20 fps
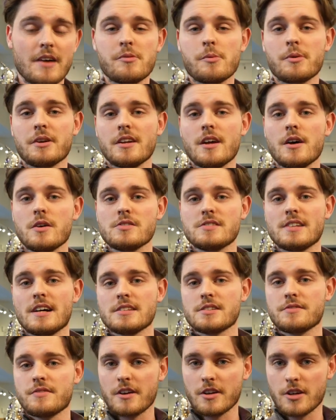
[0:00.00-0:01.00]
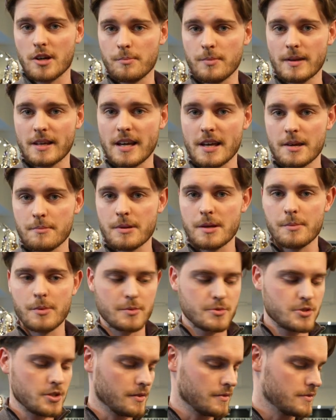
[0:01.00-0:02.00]
everybody knows that is a very complicated
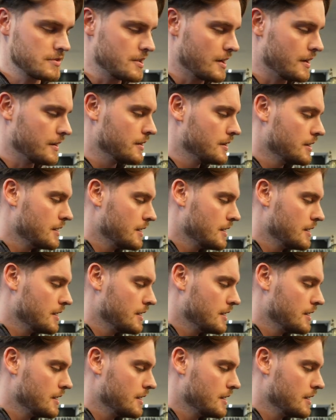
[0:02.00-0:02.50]
bebop tune. So,